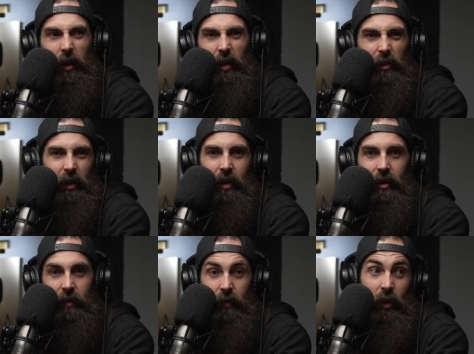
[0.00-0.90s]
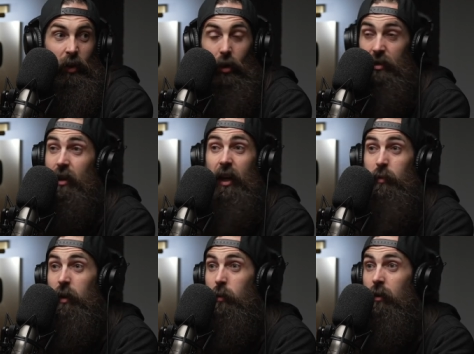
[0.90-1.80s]
I don't think it's, it's full of lots of nice
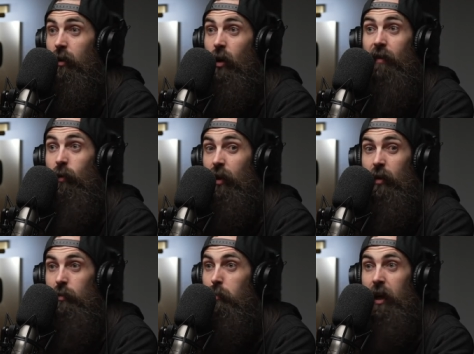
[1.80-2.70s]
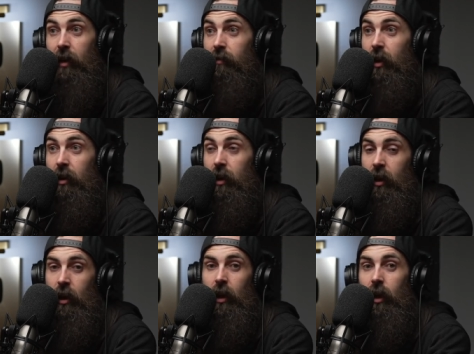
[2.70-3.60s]
people. I thought everyone there was mega yeah. friendly.
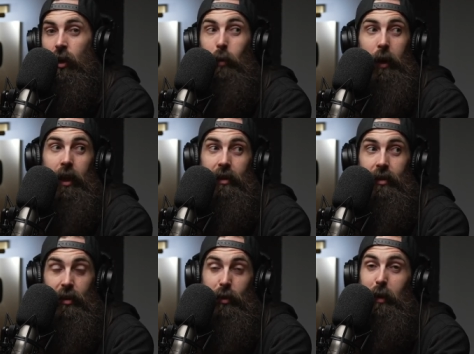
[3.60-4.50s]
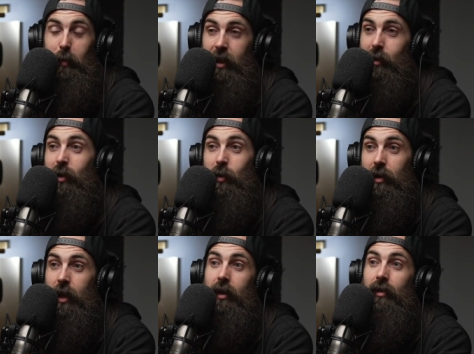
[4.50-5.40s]
Compare that to like some of the places I went to in
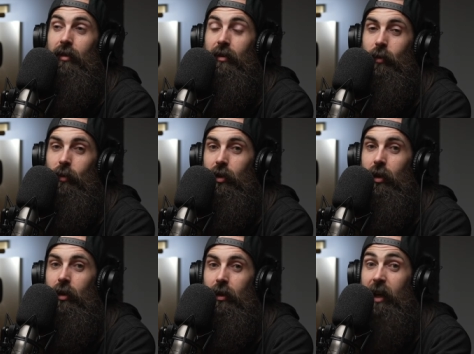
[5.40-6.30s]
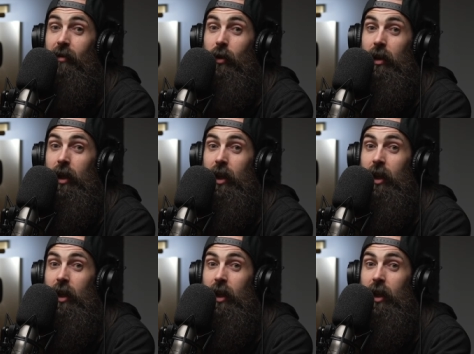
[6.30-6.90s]
Texas, which are less friendly,